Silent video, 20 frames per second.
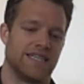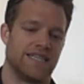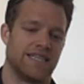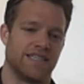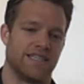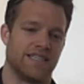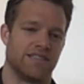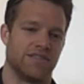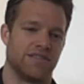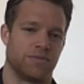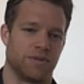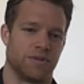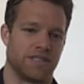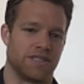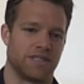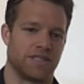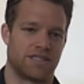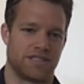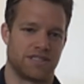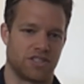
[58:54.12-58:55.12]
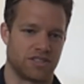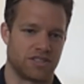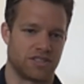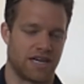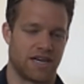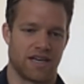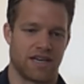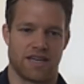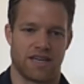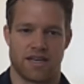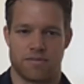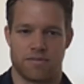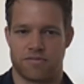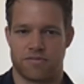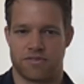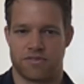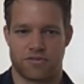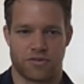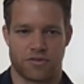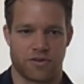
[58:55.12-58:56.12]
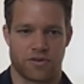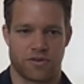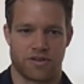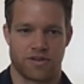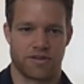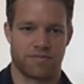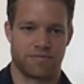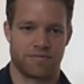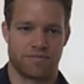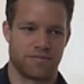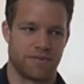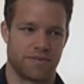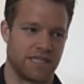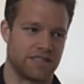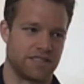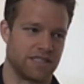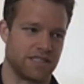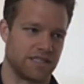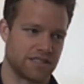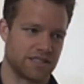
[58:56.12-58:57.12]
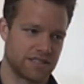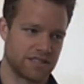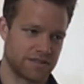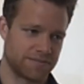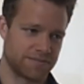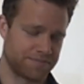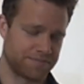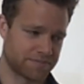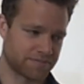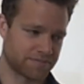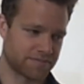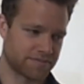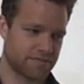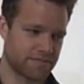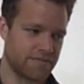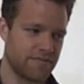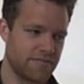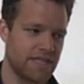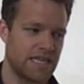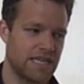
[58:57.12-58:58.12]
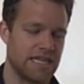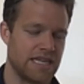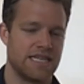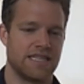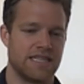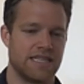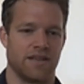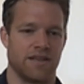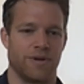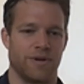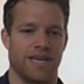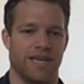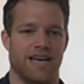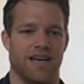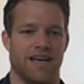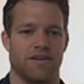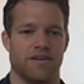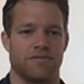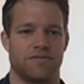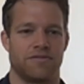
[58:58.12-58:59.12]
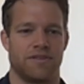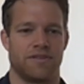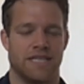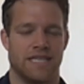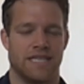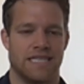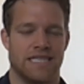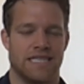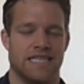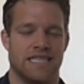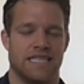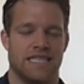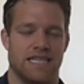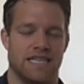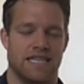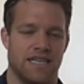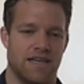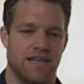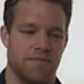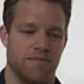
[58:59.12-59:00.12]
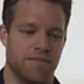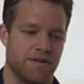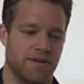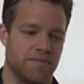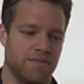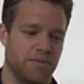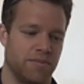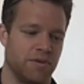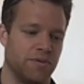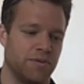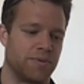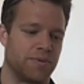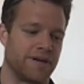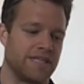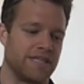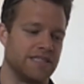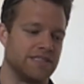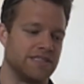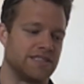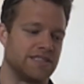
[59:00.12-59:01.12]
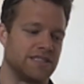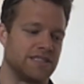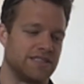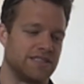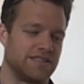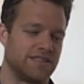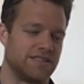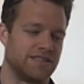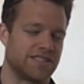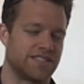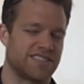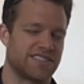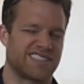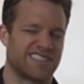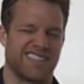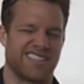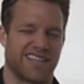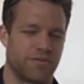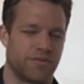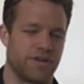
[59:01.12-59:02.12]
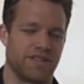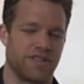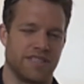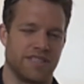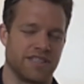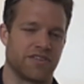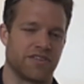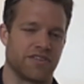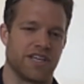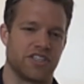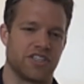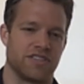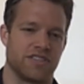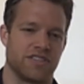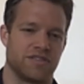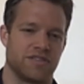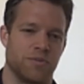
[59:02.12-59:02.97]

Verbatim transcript: and with just I A M for A C Ls. And then we have um, Blueprint, not just not really integrations. It's